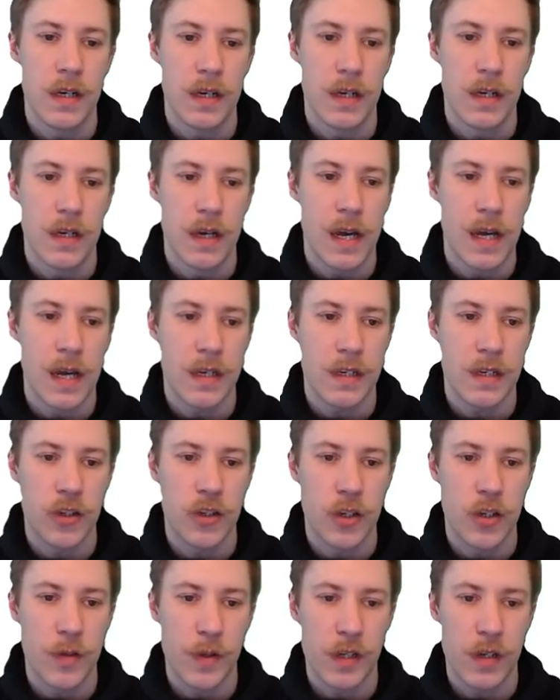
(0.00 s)
and
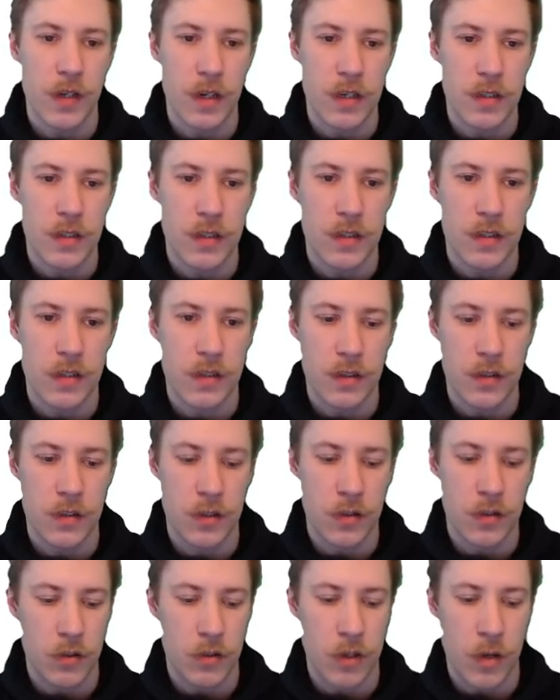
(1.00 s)
shipping costs
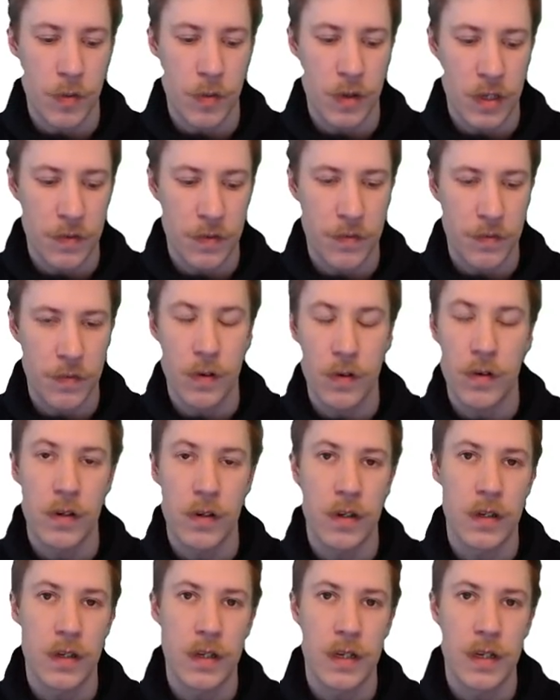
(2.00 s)
to Germany
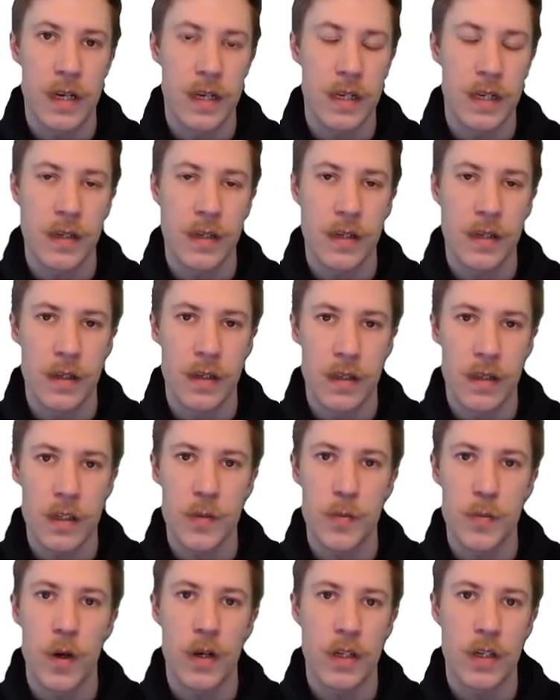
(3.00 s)
for a uh, the
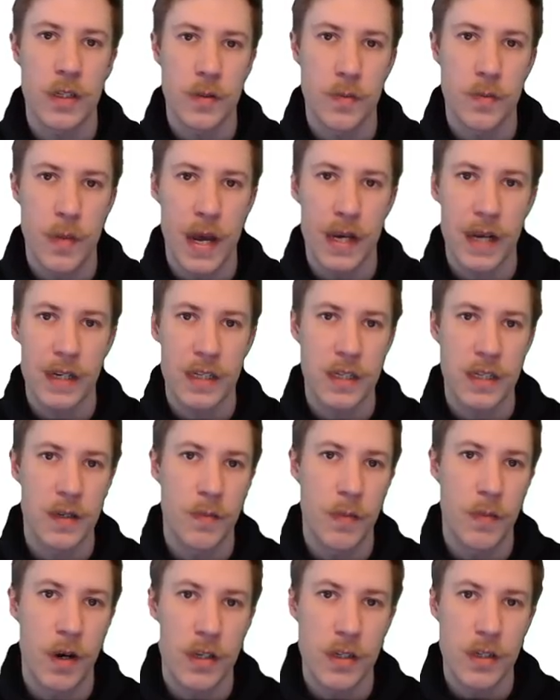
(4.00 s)
smallest package
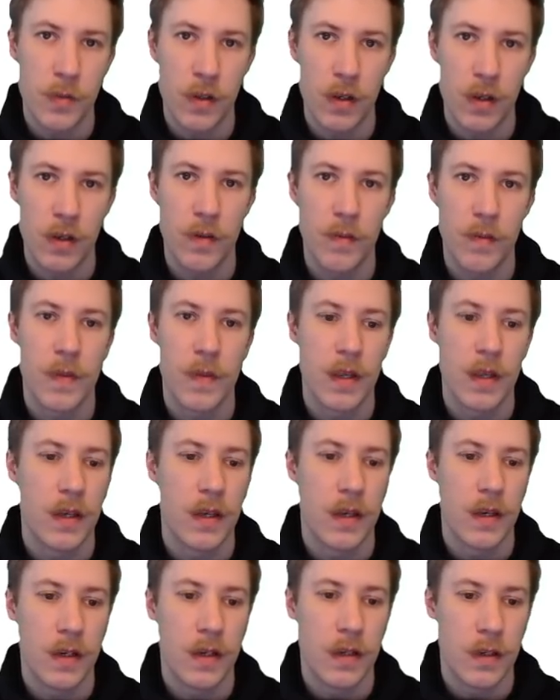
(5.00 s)
possible
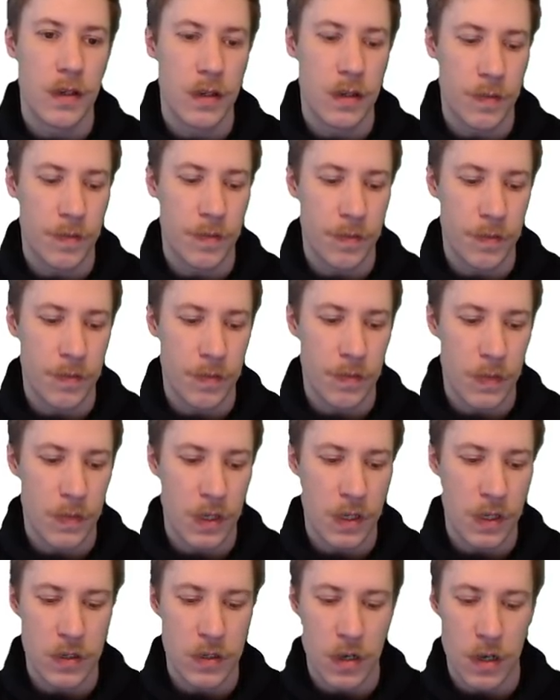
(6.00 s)
um,
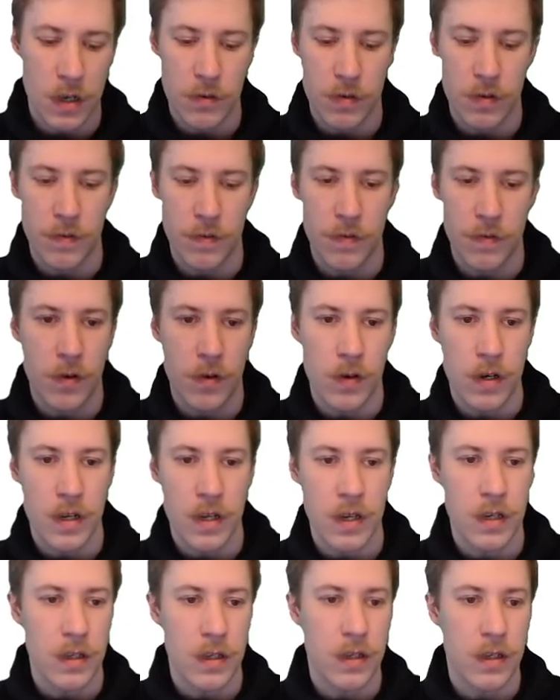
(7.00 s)
is one hundred
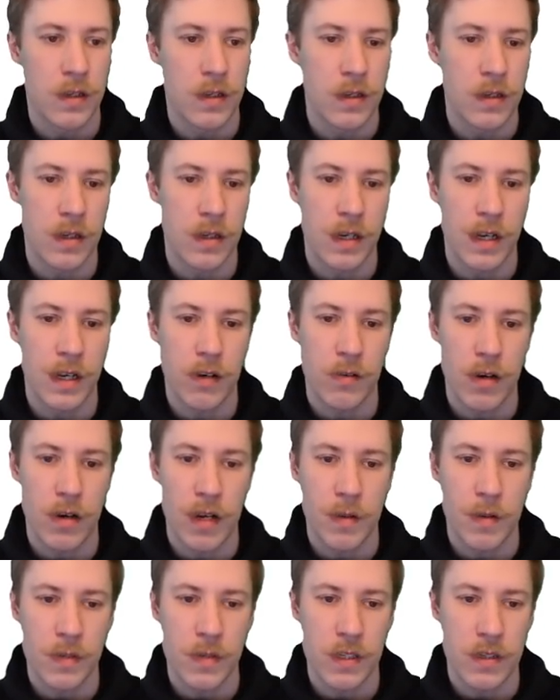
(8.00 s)
forty uh,
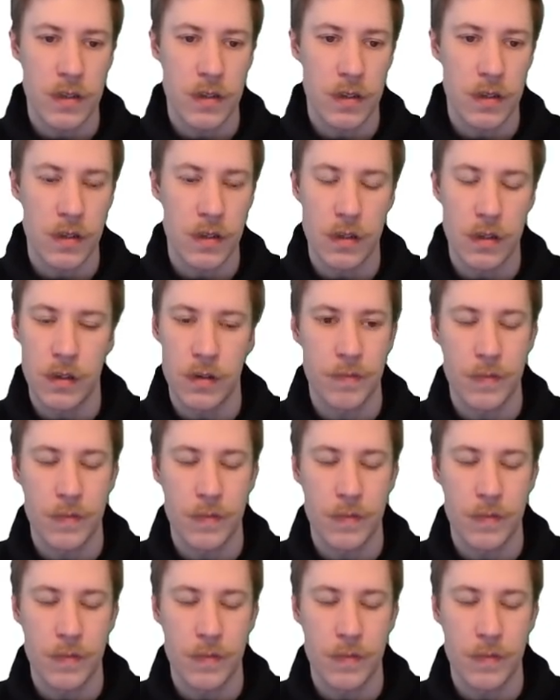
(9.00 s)
kilograms, or one